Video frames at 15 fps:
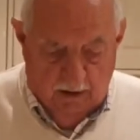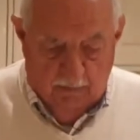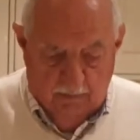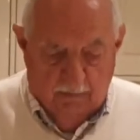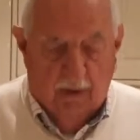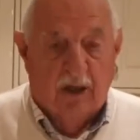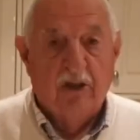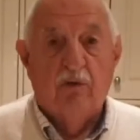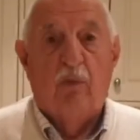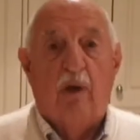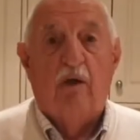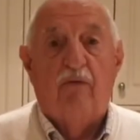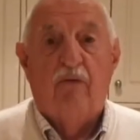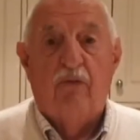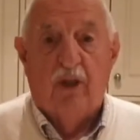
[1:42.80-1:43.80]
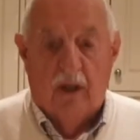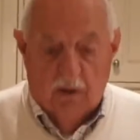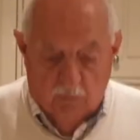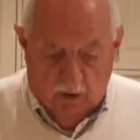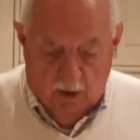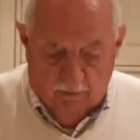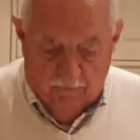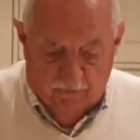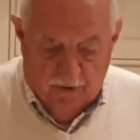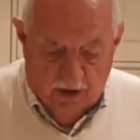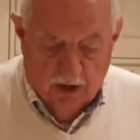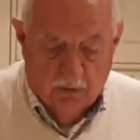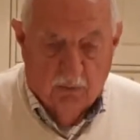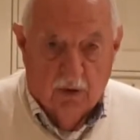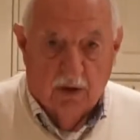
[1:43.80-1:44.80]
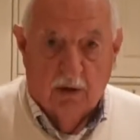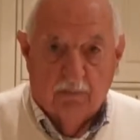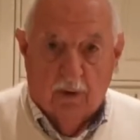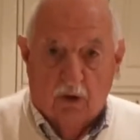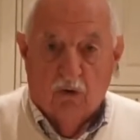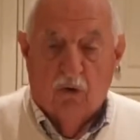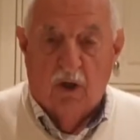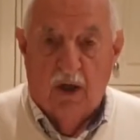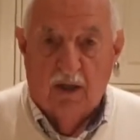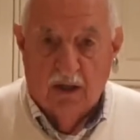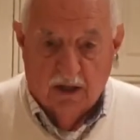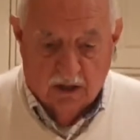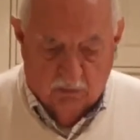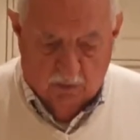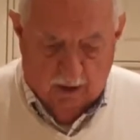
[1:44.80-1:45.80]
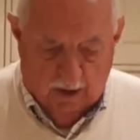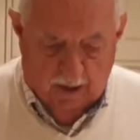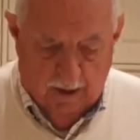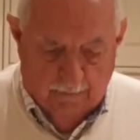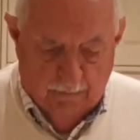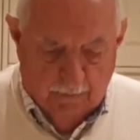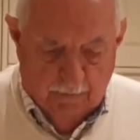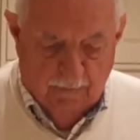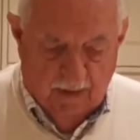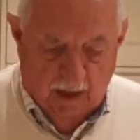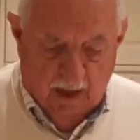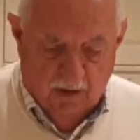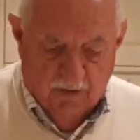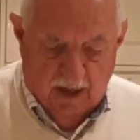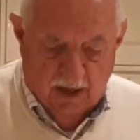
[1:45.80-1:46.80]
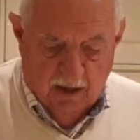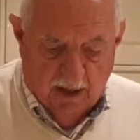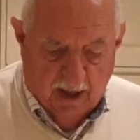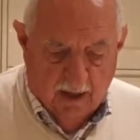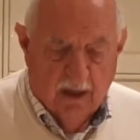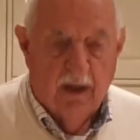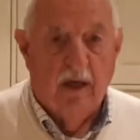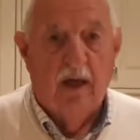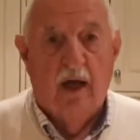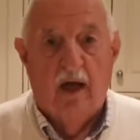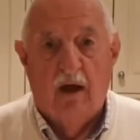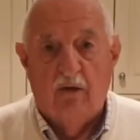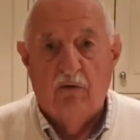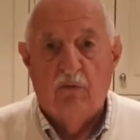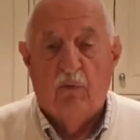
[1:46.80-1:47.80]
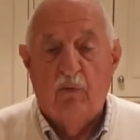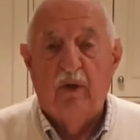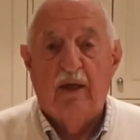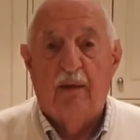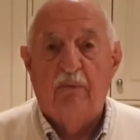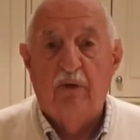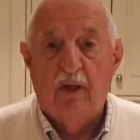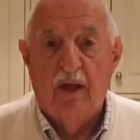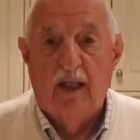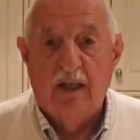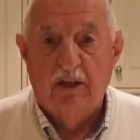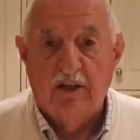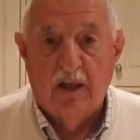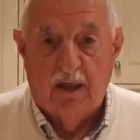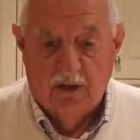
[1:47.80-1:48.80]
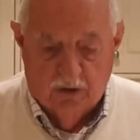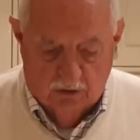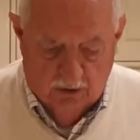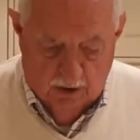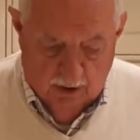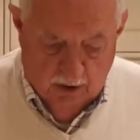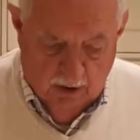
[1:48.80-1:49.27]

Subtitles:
makes a wonderful thing. When I'm finished with it, by cooking it this way, I'll then cut it in halves when we come to the next session